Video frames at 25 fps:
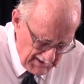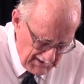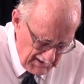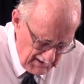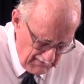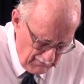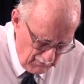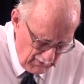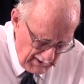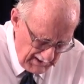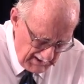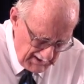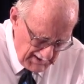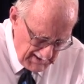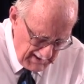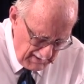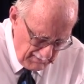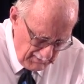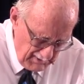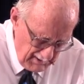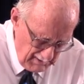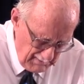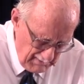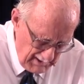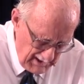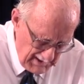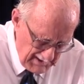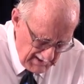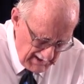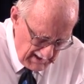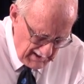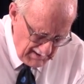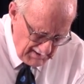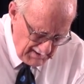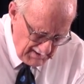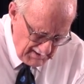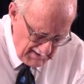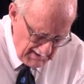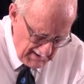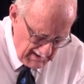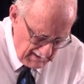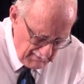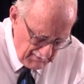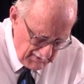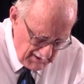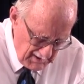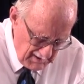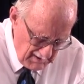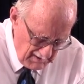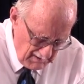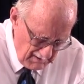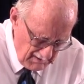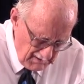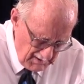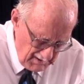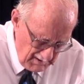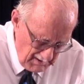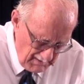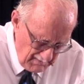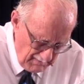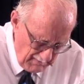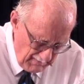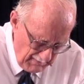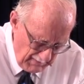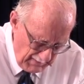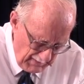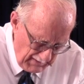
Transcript: for us if we accept him as our substitute.